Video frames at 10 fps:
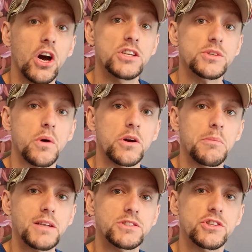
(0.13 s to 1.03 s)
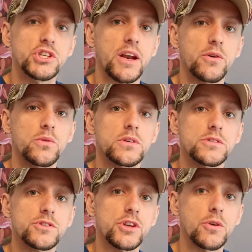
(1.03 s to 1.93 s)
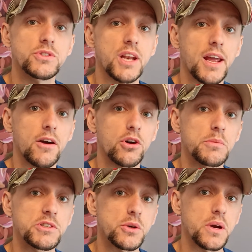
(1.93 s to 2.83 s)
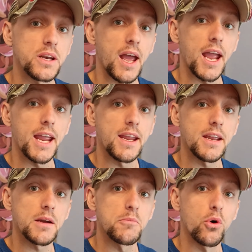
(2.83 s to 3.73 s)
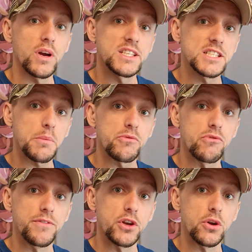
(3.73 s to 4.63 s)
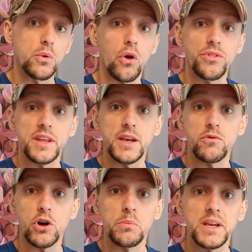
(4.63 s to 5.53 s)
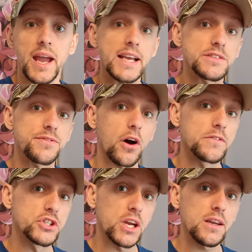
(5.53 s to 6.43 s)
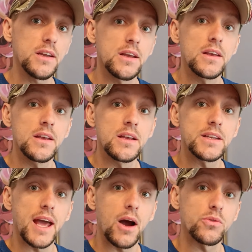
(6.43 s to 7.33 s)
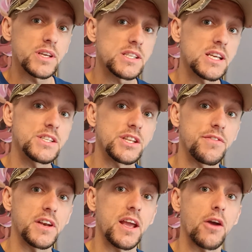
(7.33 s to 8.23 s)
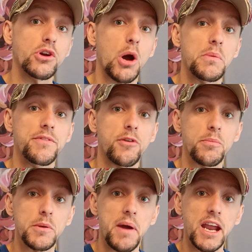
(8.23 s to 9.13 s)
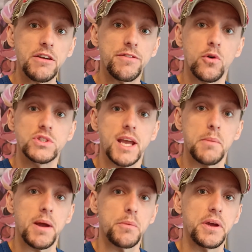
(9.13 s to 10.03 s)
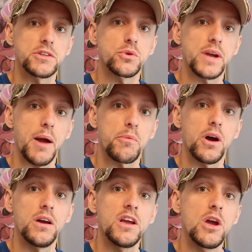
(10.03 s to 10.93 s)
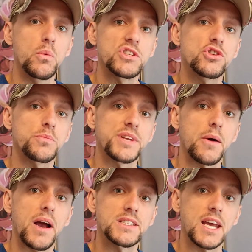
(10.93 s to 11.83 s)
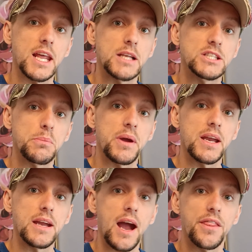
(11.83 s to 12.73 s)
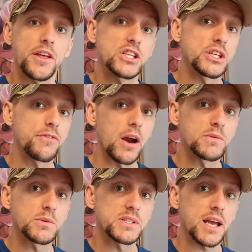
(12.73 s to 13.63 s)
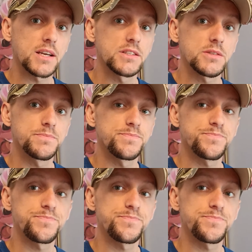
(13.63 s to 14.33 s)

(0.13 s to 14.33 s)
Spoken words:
Hi guys, welcome back to the channel. So today I'm going to be doing a more in-depth review on the Realme 8 5G. Now this is the video coming from the main 48 megapixel camera, which tops out at 1080p at 30 frames per second,